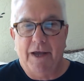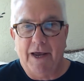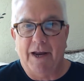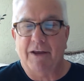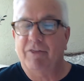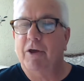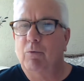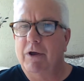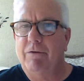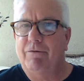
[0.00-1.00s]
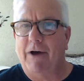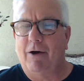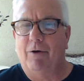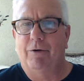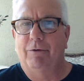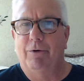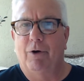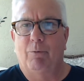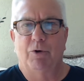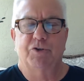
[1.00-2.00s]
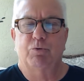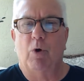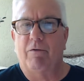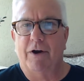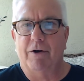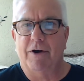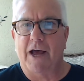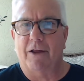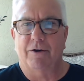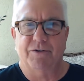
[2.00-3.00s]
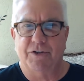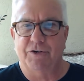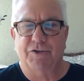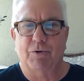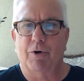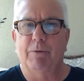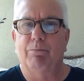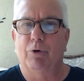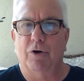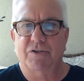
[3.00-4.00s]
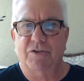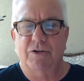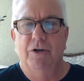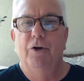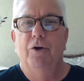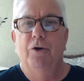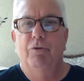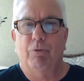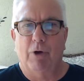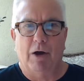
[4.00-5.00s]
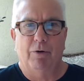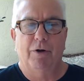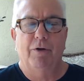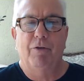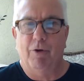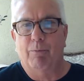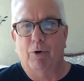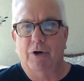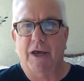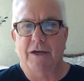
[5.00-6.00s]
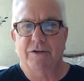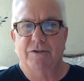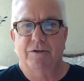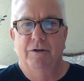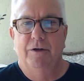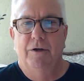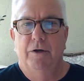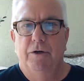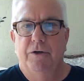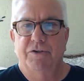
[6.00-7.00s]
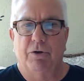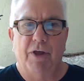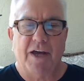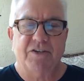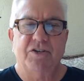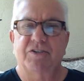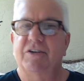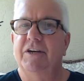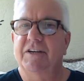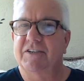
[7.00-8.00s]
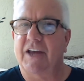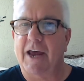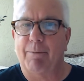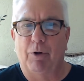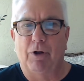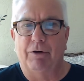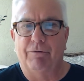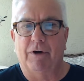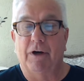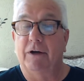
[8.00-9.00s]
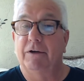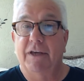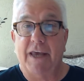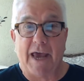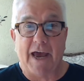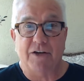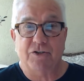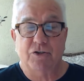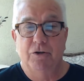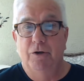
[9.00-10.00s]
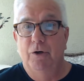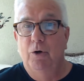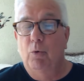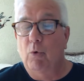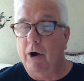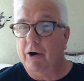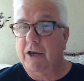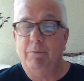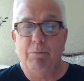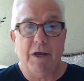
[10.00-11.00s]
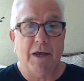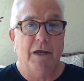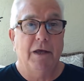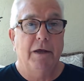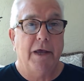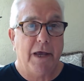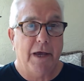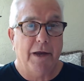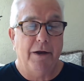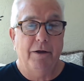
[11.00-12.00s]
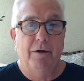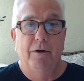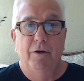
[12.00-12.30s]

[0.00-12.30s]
And I think we found almost $1,200 in assorted books throughout their bookcase. So that's just an example of cash, where it can be hid,